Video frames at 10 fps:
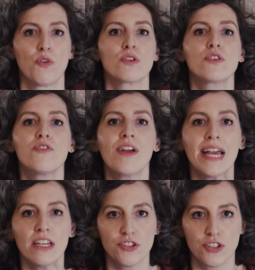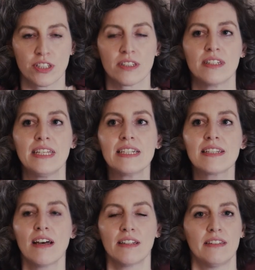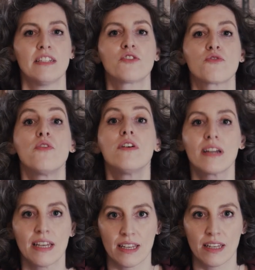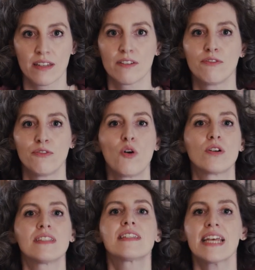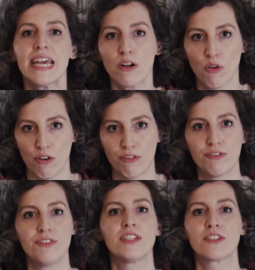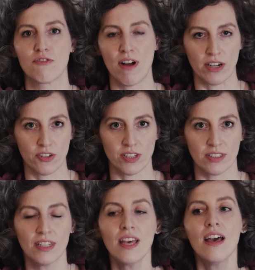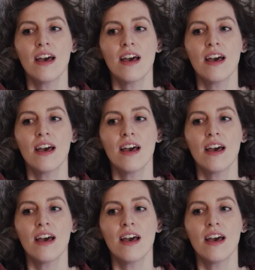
for creation is not destroying for the sake of destruction.